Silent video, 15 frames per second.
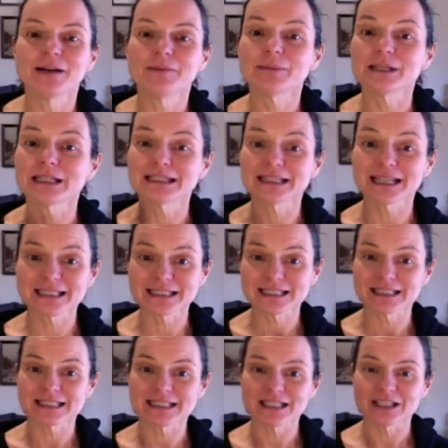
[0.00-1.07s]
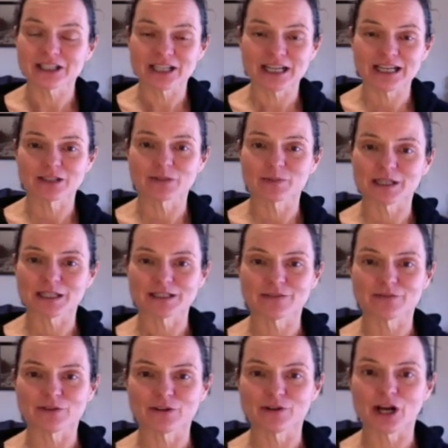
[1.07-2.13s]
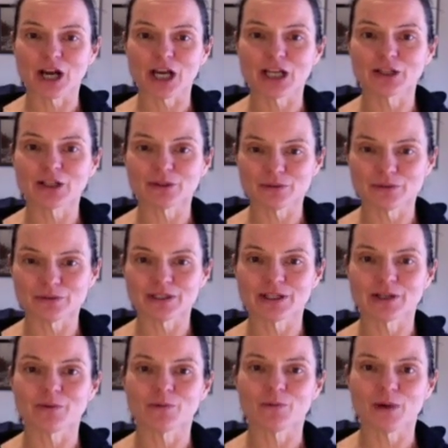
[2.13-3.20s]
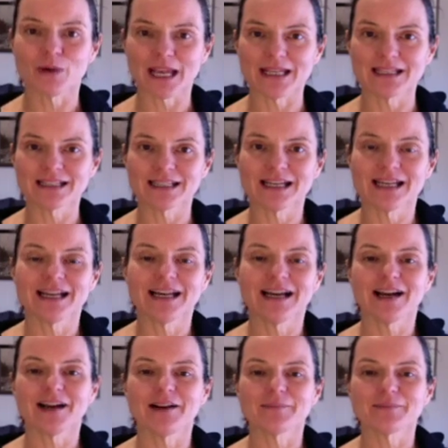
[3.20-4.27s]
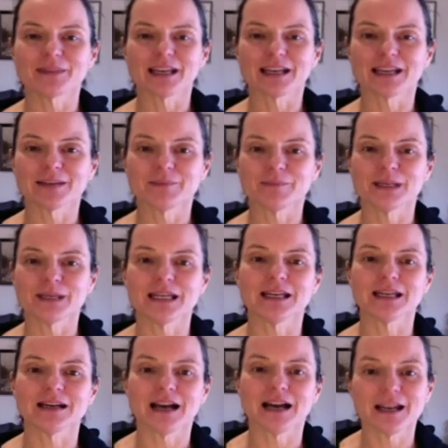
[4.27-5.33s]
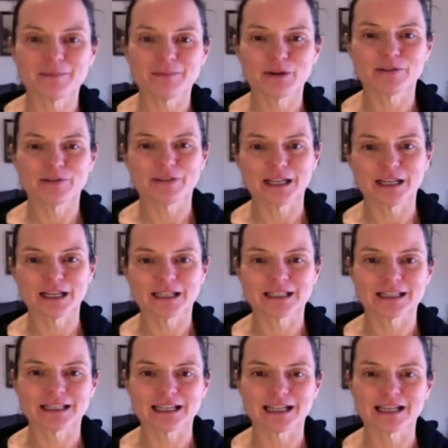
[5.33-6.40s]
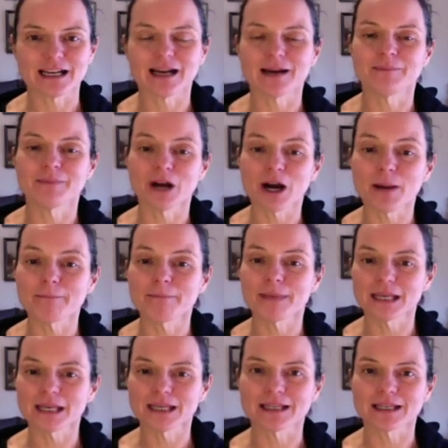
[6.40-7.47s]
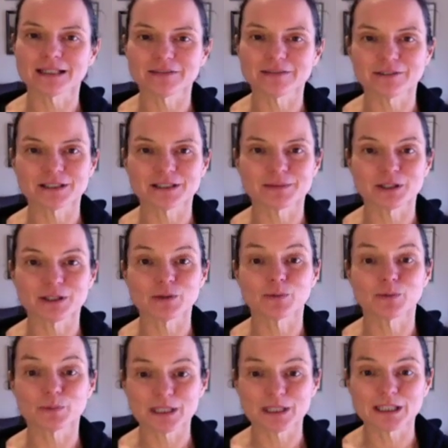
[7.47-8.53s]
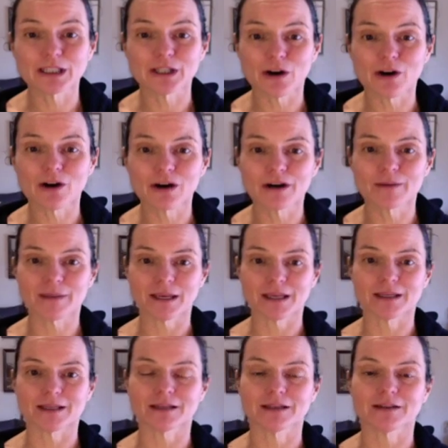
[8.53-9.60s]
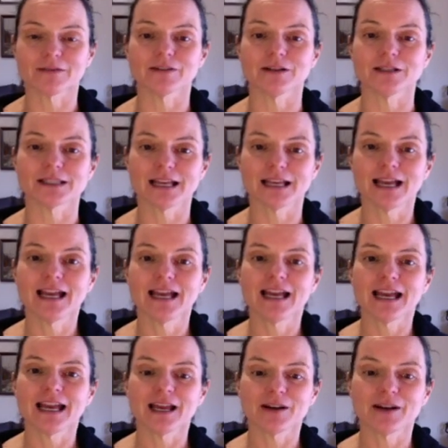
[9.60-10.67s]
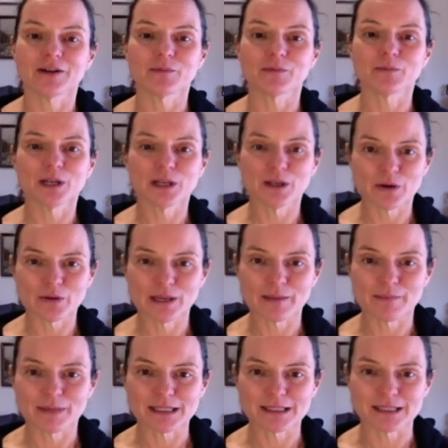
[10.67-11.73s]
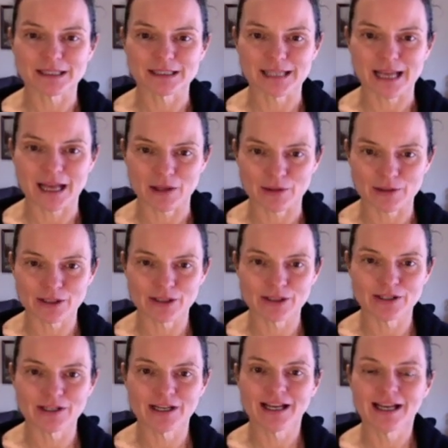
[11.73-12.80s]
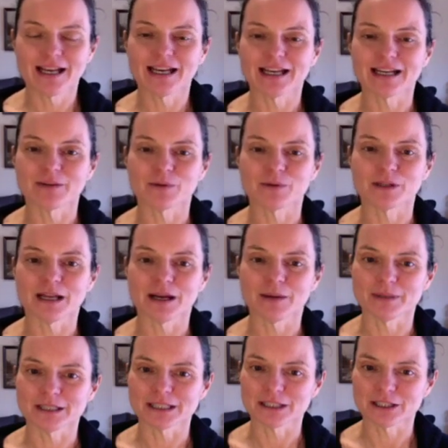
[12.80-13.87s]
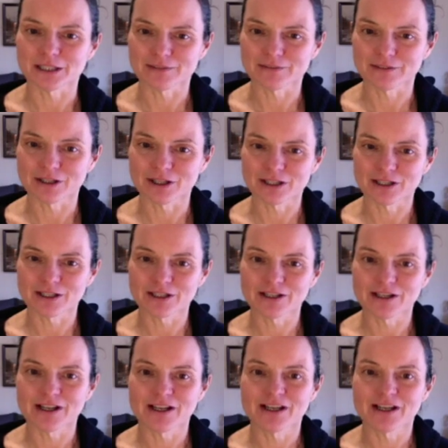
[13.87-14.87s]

But it's nice to see a change, because if you're not losing weight, it can be unmotivating to think I'm not making a difference when you really are making a difference. And we know that muscle is healthier and it will help us live longer.